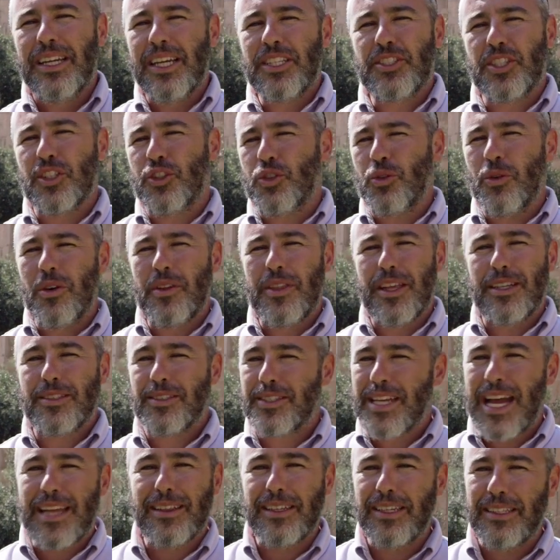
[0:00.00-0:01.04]
It's a tour that
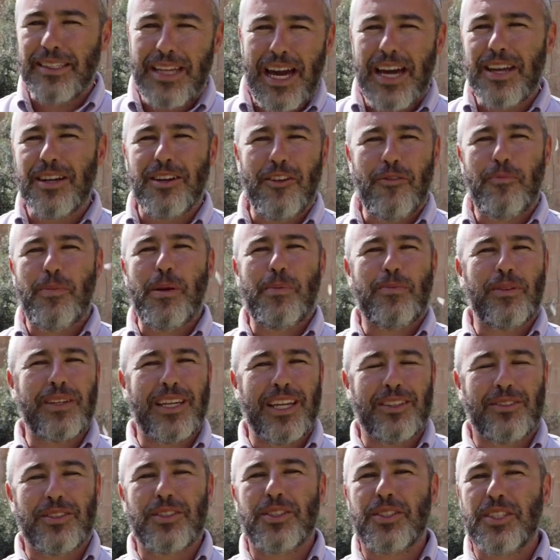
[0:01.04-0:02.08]
sadly not enough people
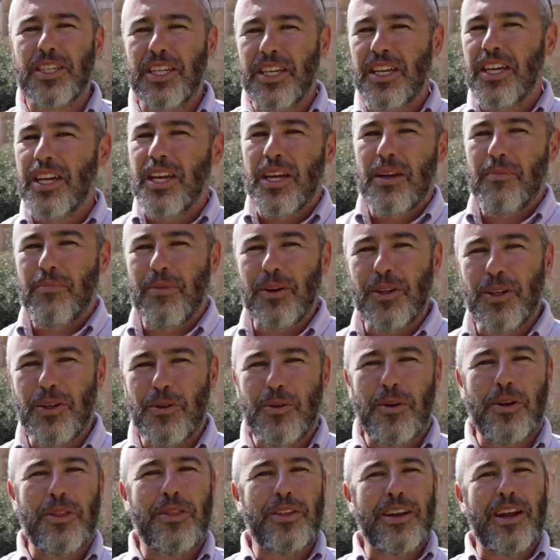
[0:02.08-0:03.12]
get to see, but you
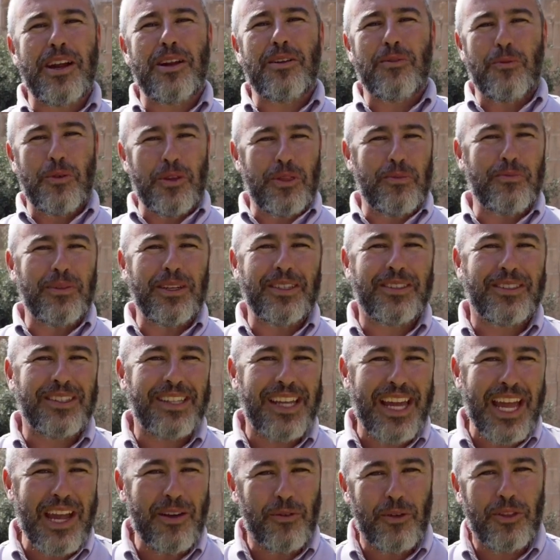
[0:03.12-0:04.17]
were there with me
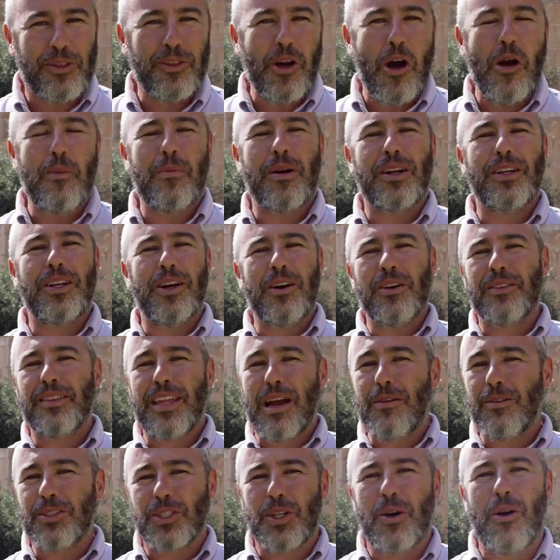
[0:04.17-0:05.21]
today with Noam Arnon.
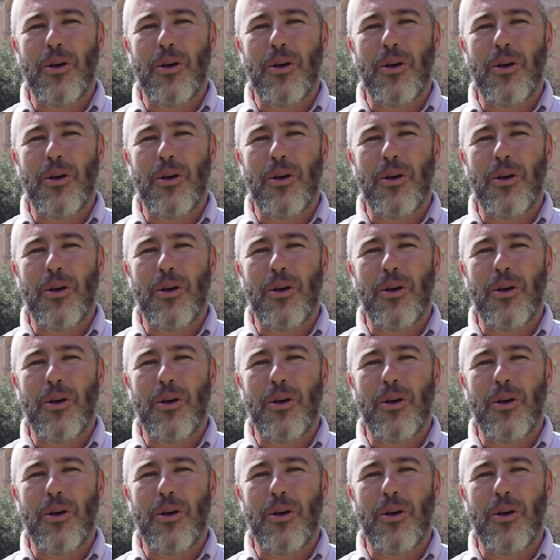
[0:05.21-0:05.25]
That was